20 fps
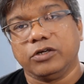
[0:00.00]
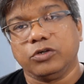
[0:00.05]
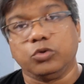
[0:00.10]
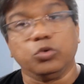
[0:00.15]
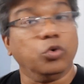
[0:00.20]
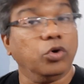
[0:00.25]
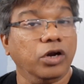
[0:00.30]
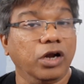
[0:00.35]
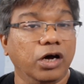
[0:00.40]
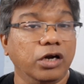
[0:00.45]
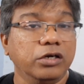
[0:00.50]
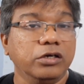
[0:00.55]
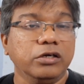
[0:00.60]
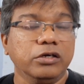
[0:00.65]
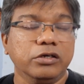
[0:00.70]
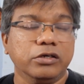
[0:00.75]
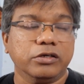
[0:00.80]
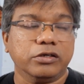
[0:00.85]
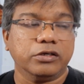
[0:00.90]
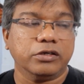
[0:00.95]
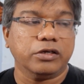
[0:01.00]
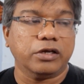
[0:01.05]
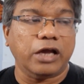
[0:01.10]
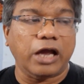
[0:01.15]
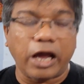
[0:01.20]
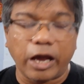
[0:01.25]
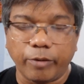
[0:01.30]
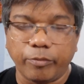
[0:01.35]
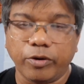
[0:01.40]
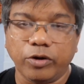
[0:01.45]
to learn
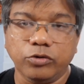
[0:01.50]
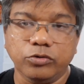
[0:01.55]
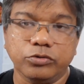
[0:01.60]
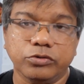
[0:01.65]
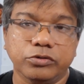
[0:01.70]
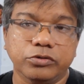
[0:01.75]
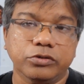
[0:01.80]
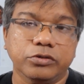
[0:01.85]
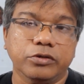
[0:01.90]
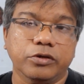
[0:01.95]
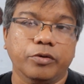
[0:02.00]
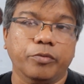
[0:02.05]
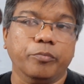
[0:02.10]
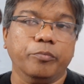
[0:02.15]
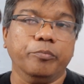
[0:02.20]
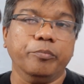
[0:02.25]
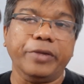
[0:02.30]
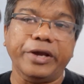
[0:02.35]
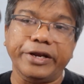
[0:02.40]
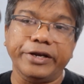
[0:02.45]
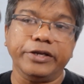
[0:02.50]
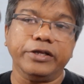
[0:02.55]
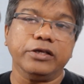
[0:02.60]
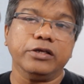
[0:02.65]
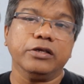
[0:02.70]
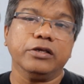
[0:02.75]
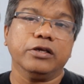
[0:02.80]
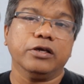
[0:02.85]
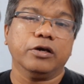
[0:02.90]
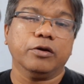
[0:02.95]
about
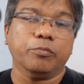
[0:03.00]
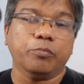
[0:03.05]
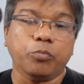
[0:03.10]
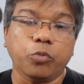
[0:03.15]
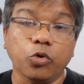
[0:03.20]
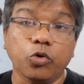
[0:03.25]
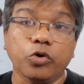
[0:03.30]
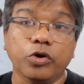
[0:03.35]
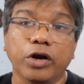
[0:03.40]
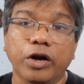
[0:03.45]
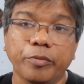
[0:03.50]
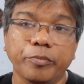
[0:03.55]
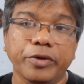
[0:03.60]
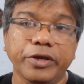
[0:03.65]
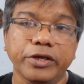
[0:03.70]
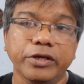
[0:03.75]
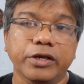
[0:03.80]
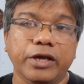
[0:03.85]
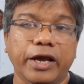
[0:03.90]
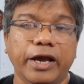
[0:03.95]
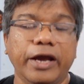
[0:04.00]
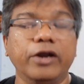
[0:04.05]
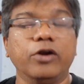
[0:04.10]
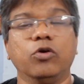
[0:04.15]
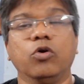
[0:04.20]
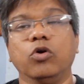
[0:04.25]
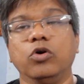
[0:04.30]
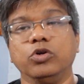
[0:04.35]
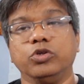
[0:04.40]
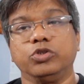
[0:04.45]
many programming
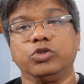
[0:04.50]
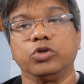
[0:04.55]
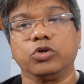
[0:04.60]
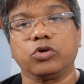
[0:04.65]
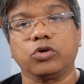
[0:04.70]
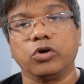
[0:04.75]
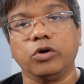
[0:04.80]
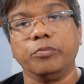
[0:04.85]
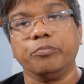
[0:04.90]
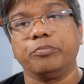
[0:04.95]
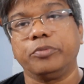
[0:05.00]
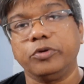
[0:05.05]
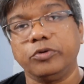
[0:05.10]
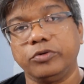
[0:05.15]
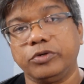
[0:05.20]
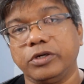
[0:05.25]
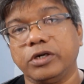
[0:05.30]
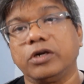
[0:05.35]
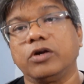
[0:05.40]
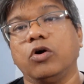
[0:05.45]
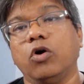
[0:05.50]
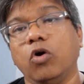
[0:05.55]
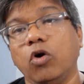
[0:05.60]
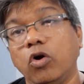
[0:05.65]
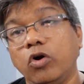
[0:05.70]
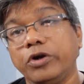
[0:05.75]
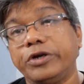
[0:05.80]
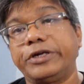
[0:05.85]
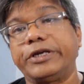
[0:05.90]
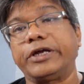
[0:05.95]
and also computer
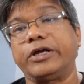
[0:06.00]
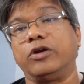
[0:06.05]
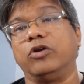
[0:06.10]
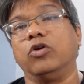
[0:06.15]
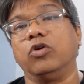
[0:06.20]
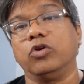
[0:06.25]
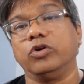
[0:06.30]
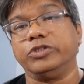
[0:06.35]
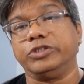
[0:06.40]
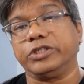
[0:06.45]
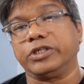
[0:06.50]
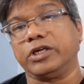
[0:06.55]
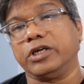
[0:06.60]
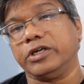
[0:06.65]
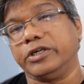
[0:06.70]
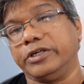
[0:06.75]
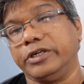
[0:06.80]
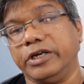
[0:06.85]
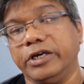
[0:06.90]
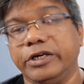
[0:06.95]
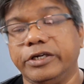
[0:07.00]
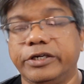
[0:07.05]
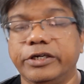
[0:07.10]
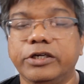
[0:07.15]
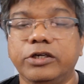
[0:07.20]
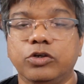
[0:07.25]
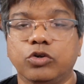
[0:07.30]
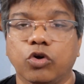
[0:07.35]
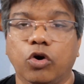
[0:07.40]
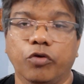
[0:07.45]
or technological
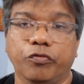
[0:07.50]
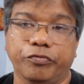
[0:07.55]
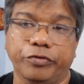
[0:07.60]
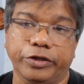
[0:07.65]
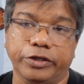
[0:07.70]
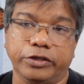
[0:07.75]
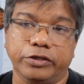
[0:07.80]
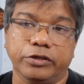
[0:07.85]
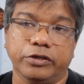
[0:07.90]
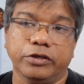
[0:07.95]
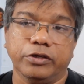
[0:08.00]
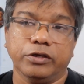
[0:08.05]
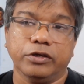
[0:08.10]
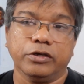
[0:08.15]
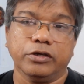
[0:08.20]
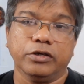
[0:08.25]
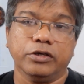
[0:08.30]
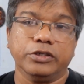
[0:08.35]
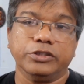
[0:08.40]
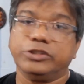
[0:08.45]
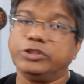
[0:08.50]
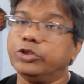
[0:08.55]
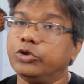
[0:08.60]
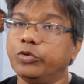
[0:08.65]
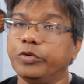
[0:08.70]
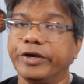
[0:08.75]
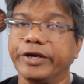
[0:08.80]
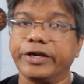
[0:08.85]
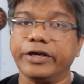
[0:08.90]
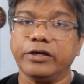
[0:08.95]
related topic. See
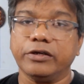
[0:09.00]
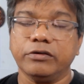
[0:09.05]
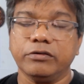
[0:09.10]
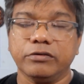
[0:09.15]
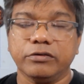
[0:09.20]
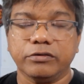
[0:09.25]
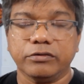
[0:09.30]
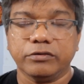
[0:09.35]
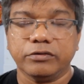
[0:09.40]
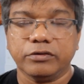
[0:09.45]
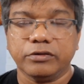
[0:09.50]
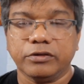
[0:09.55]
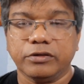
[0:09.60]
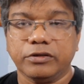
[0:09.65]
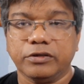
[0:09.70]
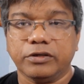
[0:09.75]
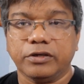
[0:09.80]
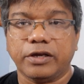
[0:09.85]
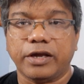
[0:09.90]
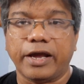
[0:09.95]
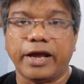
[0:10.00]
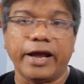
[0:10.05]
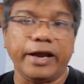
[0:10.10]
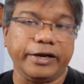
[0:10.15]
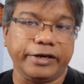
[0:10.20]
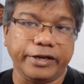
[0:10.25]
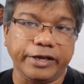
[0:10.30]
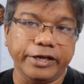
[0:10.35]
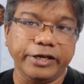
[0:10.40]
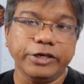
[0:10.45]
you again
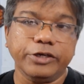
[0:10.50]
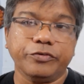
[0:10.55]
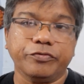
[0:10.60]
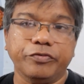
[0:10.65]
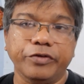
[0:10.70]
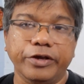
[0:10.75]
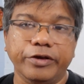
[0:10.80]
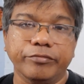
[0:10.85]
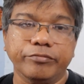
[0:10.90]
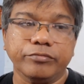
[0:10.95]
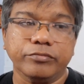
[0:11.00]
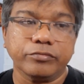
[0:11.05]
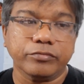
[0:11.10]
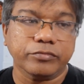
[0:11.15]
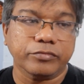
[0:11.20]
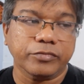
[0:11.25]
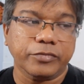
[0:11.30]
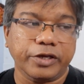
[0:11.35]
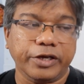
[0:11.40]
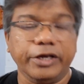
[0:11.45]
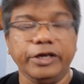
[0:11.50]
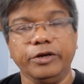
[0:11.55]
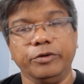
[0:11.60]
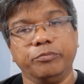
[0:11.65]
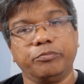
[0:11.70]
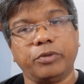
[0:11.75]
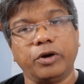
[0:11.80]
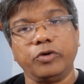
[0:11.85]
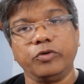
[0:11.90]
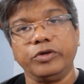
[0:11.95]
at 8 p.m. in
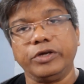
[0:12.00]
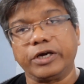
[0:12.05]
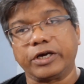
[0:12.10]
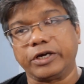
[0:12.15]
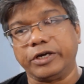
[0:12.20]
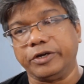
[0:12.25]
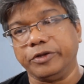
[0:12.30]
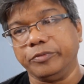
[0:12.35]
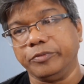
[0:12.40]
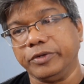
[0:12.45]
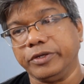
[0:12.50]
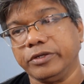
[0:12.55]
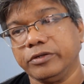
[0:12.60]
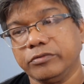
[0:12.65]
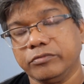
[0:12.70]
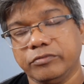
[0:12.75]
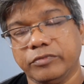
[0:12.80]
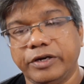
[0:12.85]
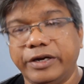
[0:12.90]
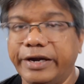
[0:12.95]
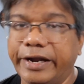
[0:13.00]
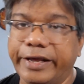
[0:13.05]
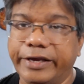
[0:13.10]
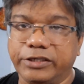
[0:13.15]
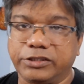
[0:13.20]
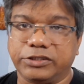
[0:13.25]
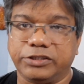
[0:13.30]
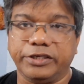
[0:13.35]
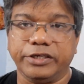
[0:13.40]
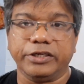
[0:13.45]
Parvi Academy
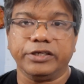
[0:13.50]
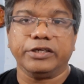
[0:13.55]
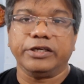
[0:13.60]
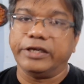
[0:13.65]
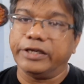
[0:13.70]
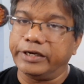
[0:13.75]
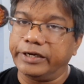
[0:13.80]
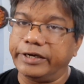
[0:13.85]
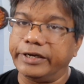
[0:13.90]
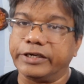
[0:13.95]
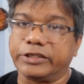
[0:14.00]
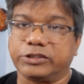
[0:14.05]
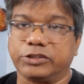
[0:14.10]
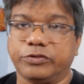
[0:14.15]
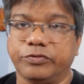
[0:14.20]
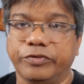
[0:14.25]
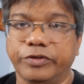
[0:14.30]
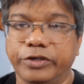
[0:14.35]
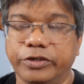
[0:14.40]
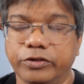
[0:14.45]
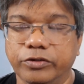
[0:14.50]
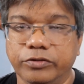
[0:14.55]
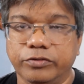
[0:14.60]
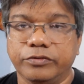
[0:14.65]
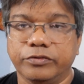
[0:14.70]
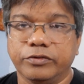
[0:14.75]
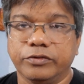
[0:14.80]
next day in next video.